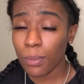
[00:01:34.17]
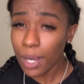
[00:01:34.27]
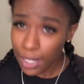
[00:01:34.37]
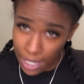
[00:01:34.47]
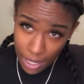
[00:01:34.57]

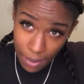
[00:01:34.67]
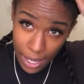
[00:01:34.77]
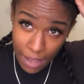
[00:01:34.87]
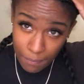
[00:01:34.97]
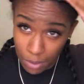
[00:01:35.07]
Right now I
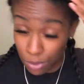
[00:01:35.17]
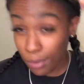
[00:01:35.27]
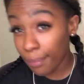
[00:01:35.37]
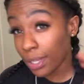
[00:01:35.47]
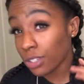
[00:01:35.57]
haven't been
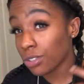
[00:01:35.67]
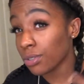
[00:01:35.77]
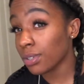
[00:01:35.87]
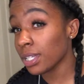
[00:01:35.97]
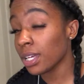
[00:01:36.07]
doing much
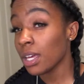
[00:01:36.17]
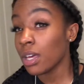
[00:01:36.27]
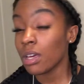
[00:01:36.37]
to it.